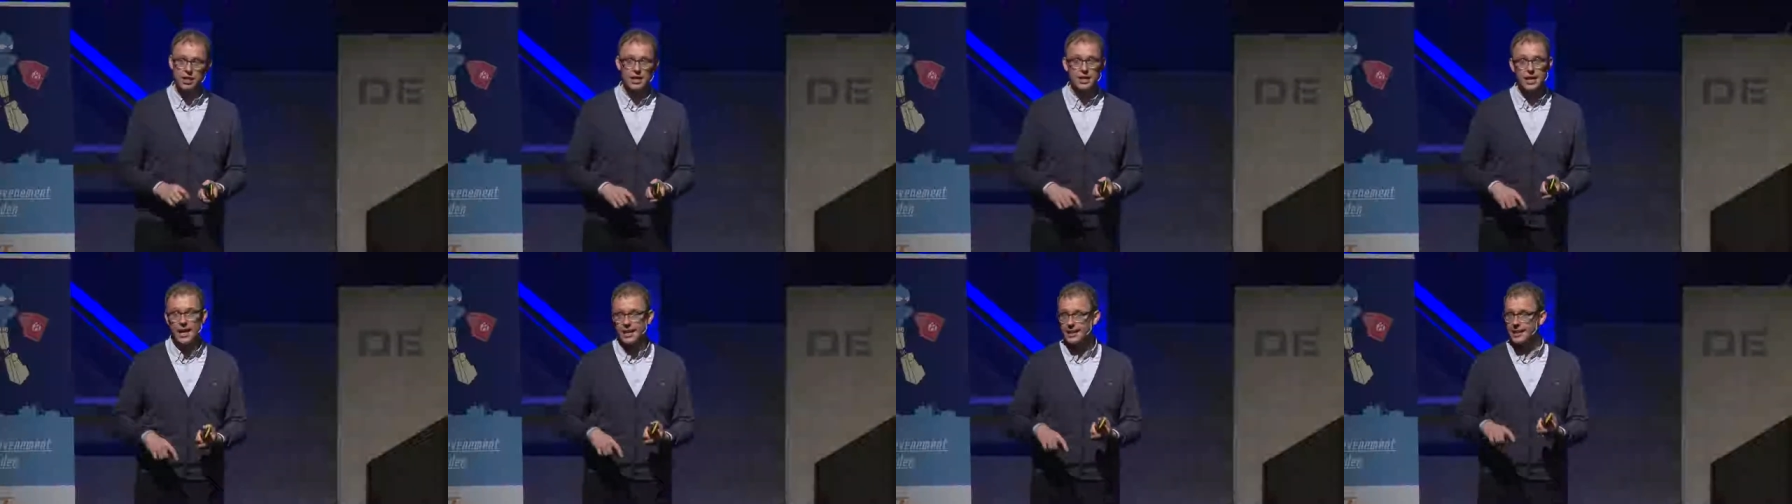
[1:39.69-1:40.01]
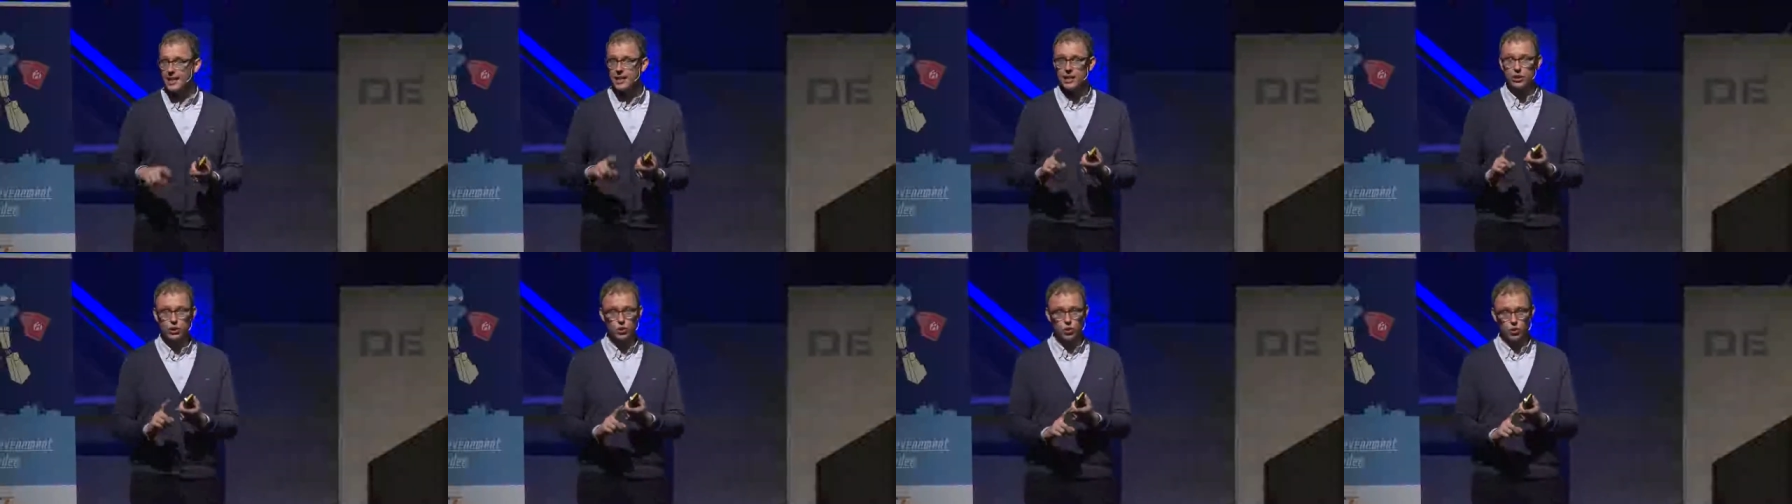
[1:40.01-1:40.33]

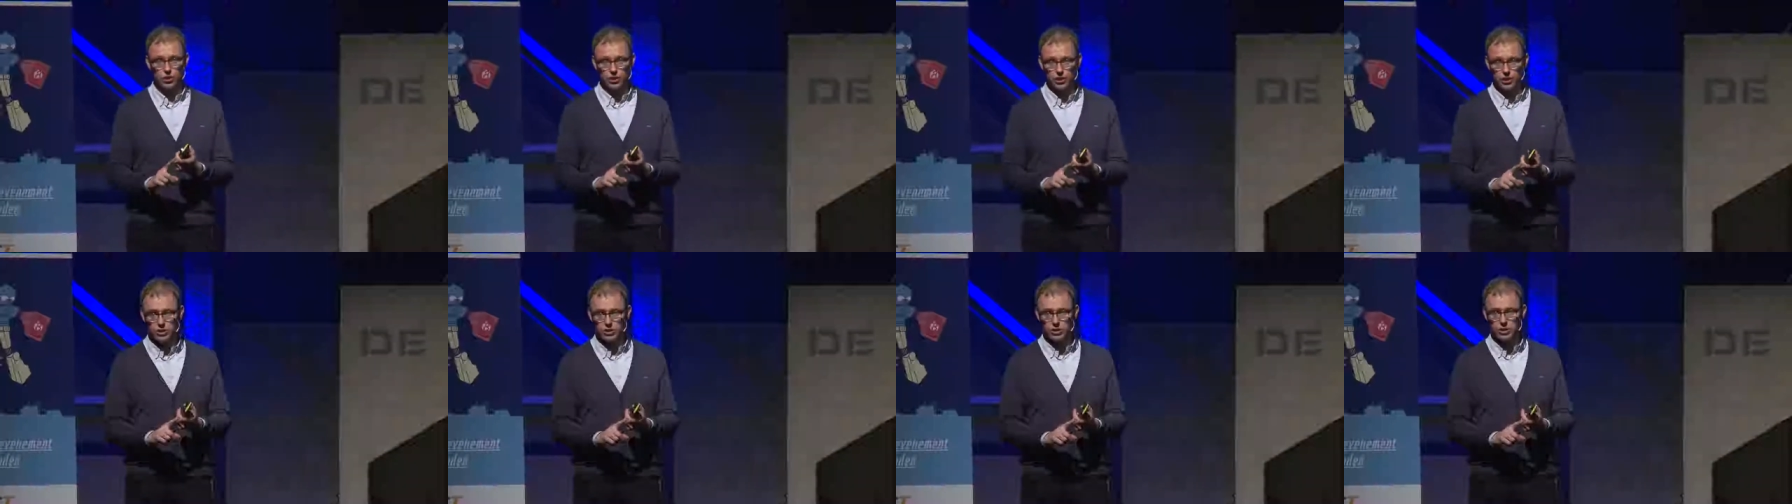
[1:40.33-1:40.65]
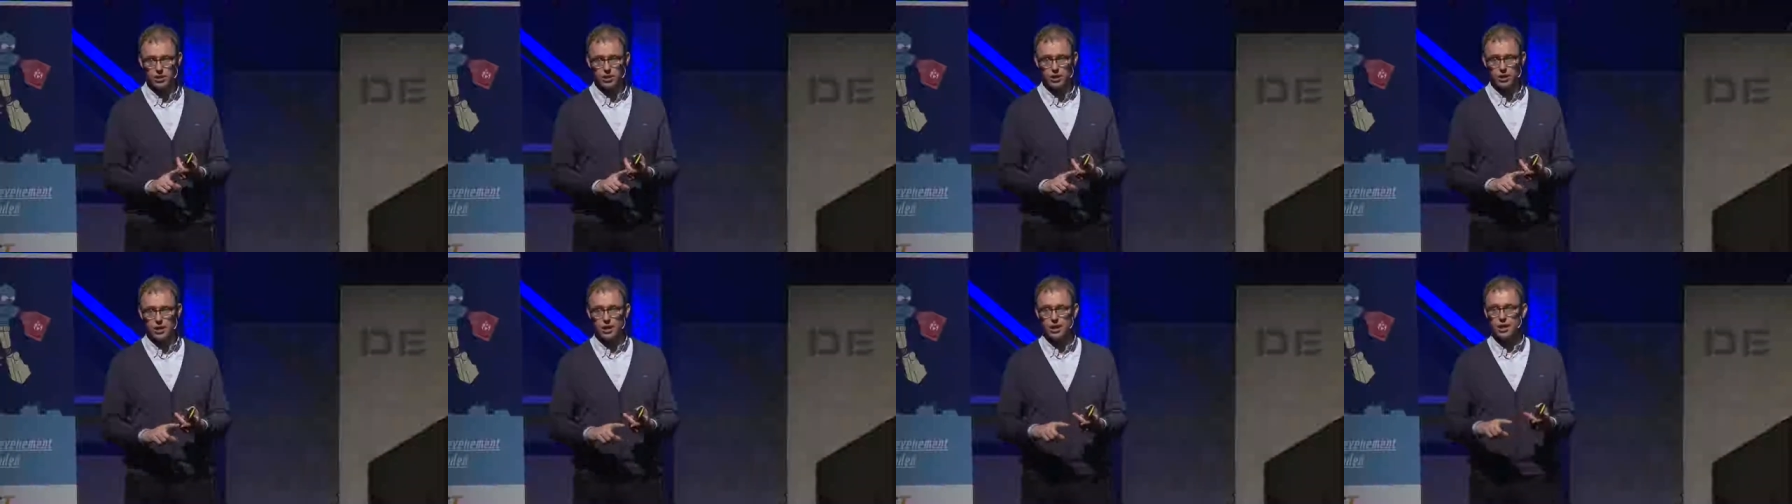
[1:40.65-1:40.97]
like
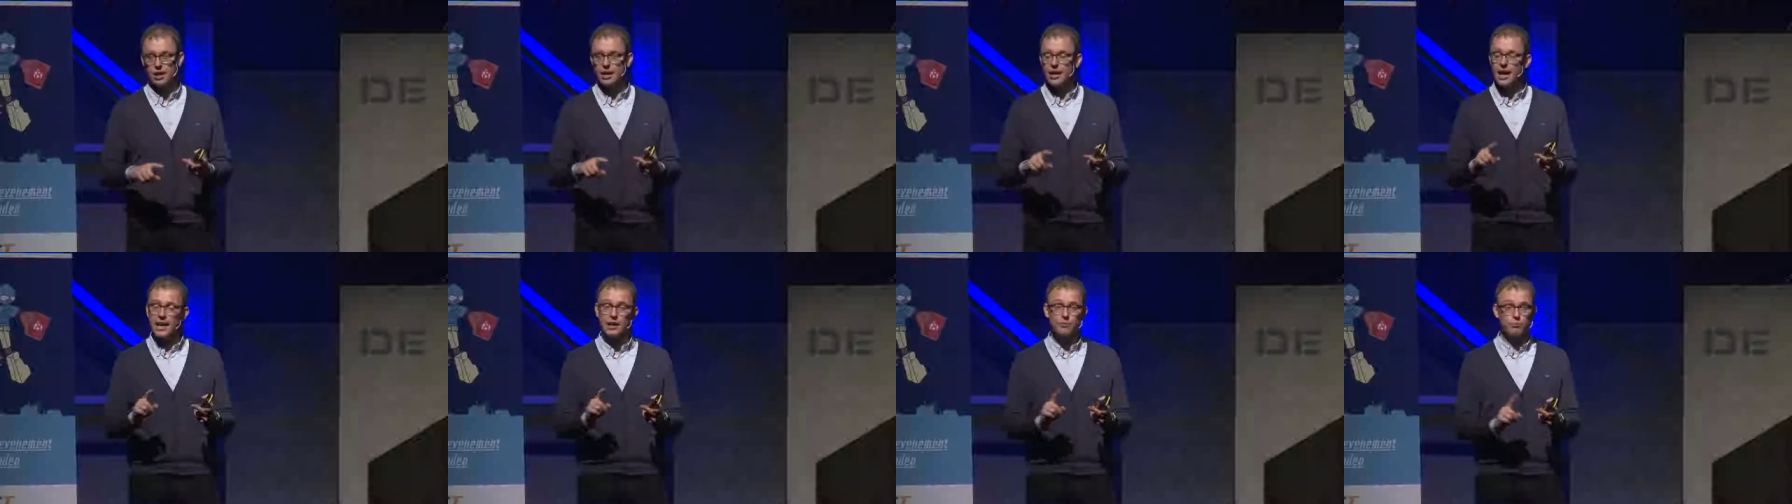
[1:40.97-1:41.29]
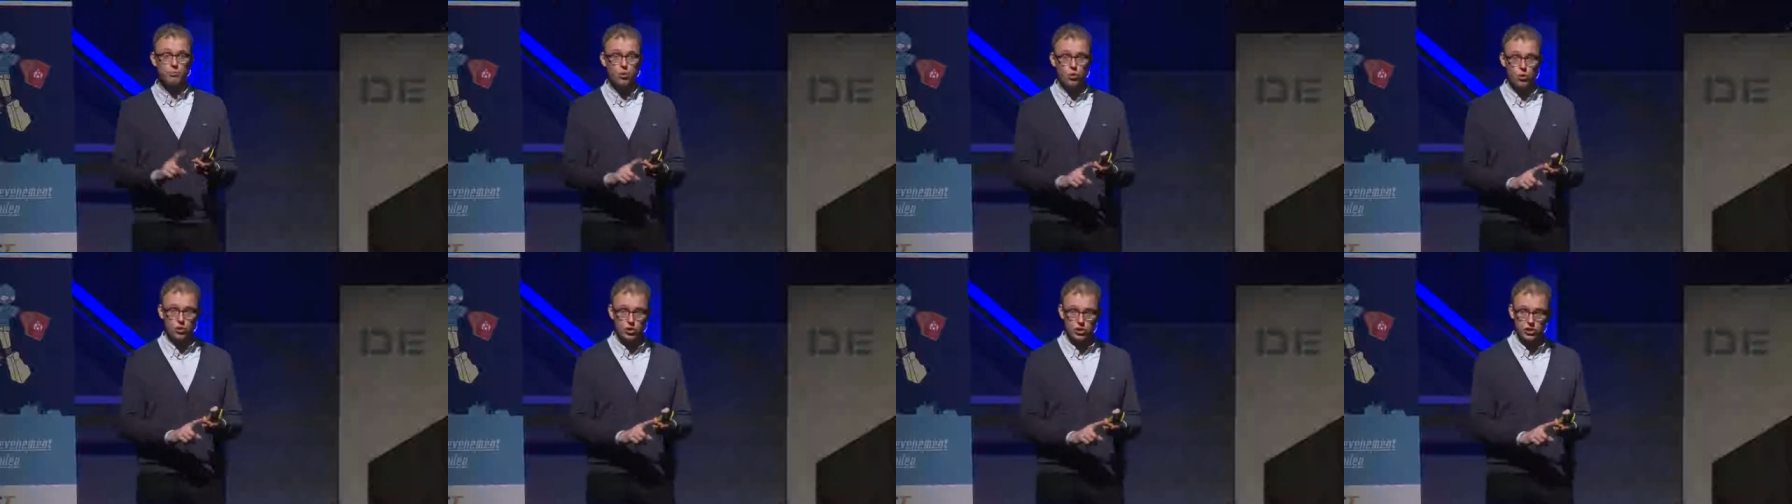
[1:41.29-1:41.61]
electronics,
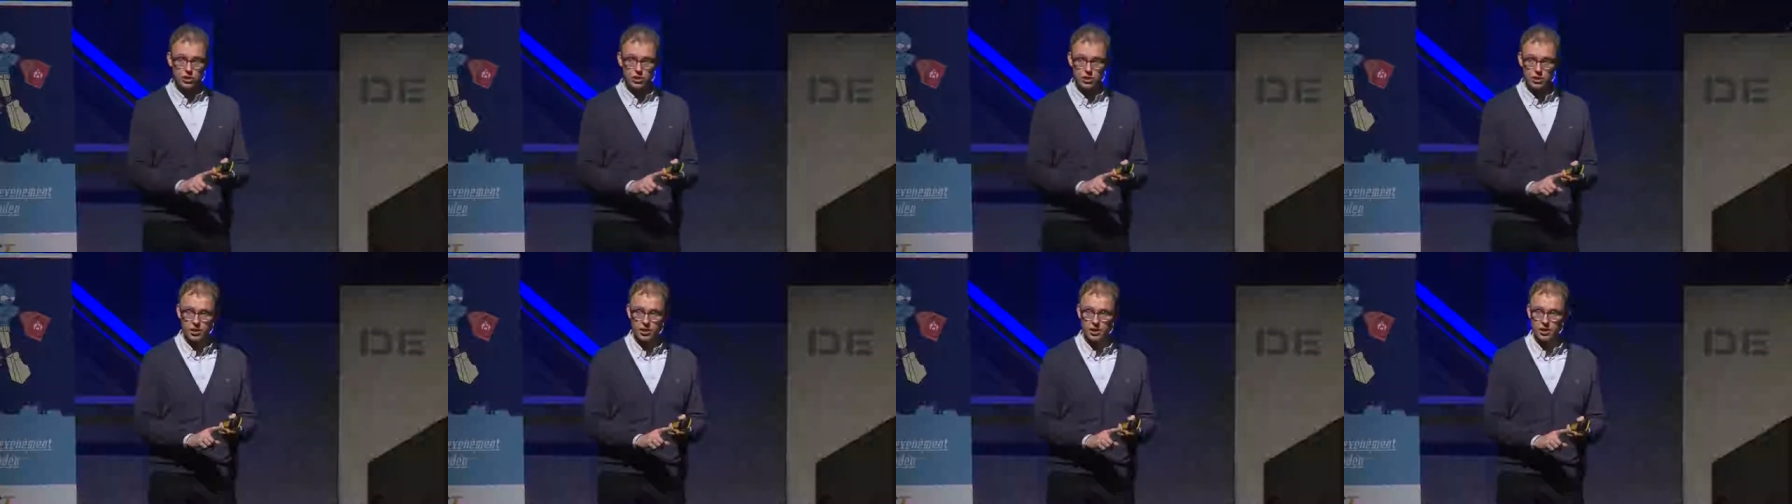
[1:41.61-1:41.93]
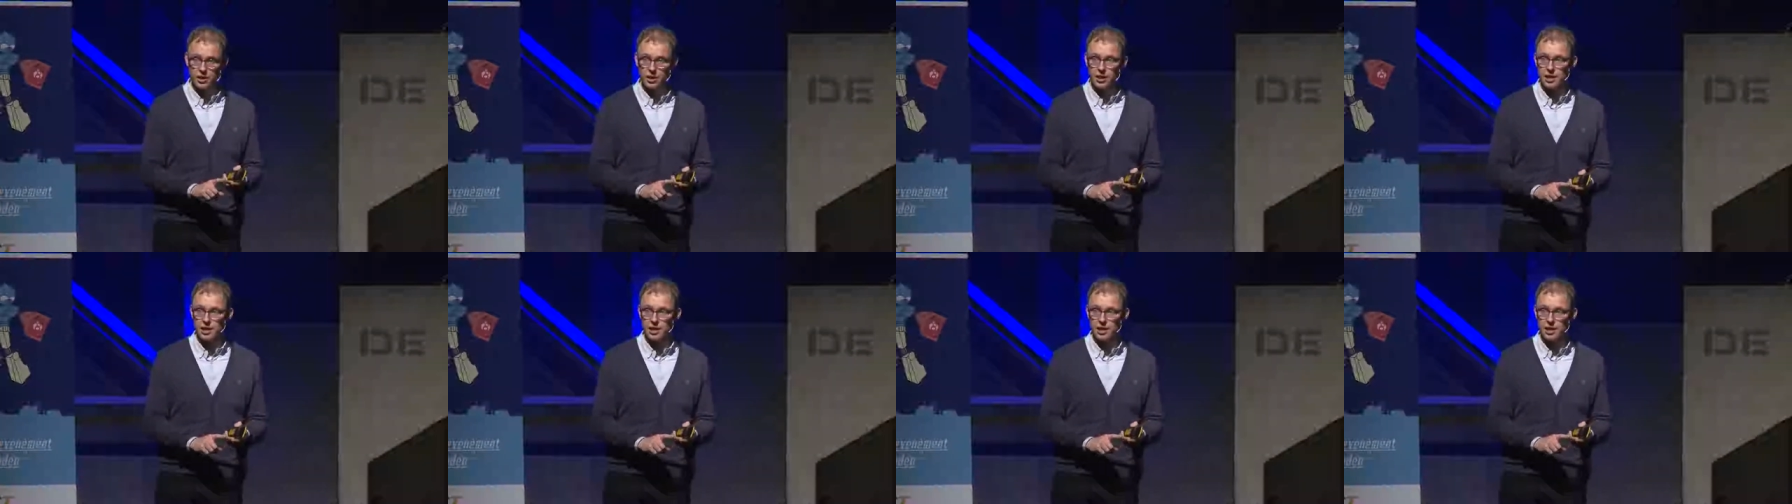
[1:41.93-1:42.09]
like books,